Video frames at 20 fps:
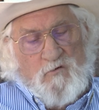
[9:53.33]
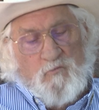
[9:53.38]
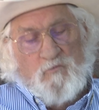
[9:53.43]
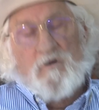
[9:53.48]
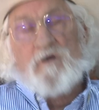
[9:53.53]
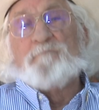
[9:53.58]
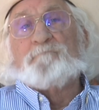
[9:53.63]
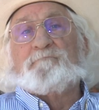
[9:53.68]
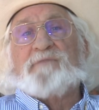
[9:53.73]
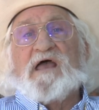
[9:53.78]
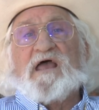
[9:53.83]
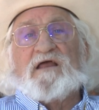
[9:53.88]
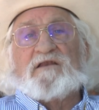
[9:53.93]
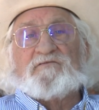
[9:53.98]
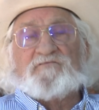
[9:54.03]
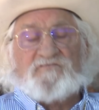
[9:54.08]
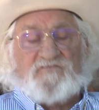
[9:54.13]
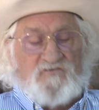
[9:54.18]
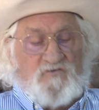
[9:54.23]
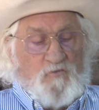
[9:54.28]
where a band
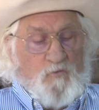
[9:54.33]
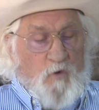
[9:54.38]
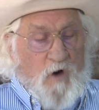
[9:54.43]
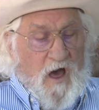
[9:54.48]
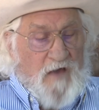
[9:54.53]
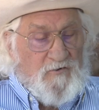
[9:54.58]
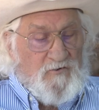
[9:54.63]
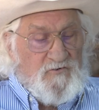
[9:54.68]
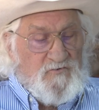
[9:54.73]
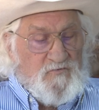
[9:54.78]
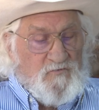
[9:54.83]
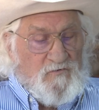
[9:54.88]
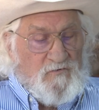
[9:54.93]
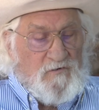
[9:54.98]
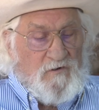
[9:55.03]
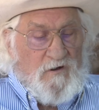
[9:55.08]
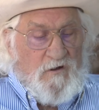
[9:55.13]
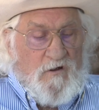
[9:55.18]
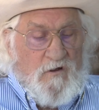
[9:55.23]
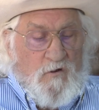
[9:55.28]
of squatters
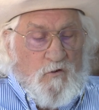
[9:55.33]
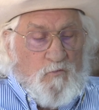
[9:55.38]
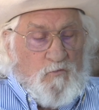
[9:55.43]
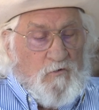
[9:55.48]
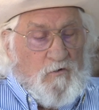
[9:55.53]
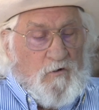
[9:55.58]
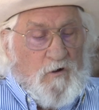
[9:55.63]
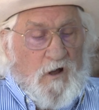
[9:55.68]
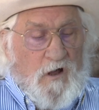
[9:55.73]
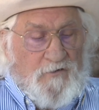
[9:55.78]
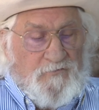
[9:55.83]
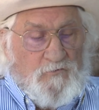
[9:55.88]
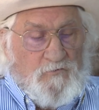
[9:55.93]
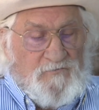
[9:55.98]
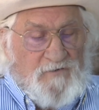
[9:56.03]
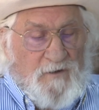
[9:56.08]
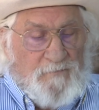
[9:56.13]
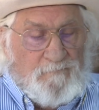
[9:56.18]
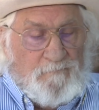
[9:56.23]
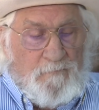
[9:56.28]
were
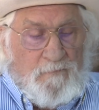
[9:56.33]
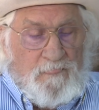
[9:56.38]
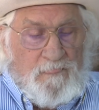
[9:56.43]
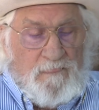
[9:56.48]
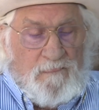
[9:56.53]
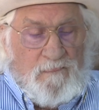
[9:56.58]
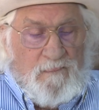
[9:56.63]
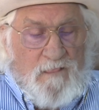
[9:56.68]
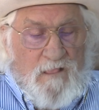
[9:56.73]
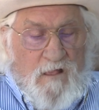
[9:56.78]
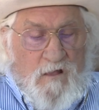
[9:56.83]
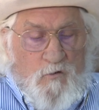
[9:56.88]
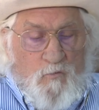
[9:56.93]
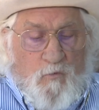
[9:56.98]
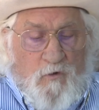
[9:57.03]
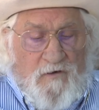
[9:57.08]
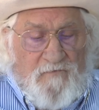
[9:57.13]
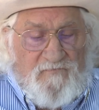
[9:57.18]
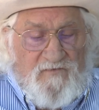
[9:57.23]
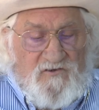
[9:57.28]
huddled up.
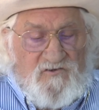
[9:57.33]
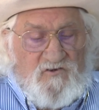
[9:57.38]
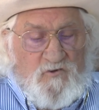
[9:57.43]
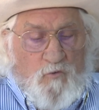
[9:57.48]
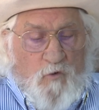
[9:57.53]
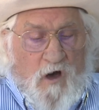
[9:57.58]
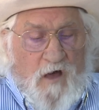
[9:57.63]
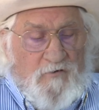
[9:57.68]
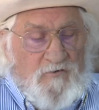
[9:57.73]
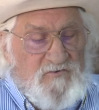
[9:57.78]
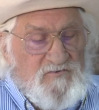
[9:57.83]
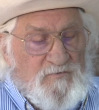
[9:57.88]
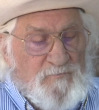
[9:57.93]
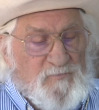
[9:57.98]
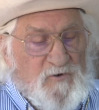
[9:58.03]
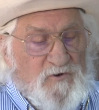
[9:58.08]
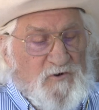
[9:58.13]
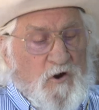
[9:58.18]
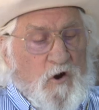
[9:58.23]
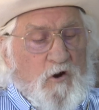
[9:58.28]
One of the squatters,
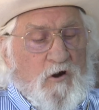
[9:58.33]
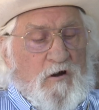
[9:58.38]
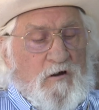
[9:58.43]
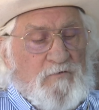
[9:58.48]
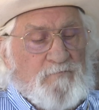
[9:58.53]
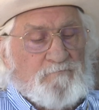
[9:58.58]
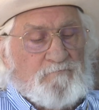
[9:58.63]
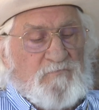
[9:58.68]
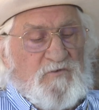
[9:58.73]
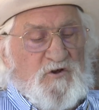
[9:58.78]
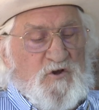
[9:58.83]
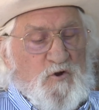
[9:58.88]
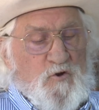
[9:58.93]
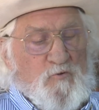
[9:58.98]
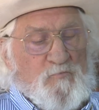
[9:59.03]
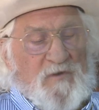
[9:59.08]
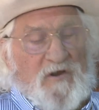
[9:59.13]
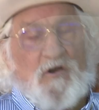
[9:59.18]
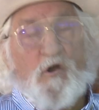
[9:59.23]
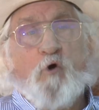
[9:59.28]
Bernard
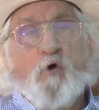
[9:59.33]
Newman,